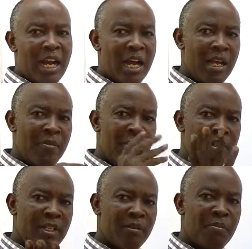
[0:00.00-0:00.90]
high
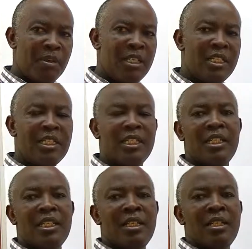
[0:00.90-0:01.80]
melting points
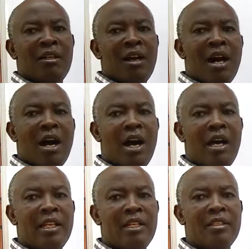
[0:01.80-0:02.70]

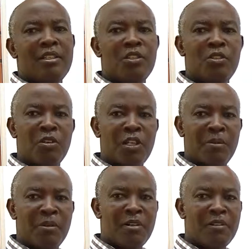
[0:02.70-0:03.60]
and
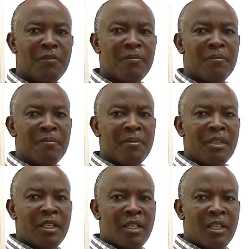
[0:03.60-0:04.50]
soluble
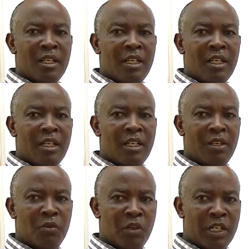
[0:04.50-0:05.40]

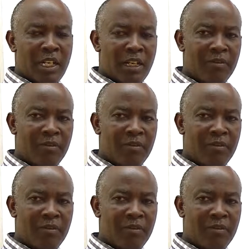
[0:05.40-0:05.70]
in water.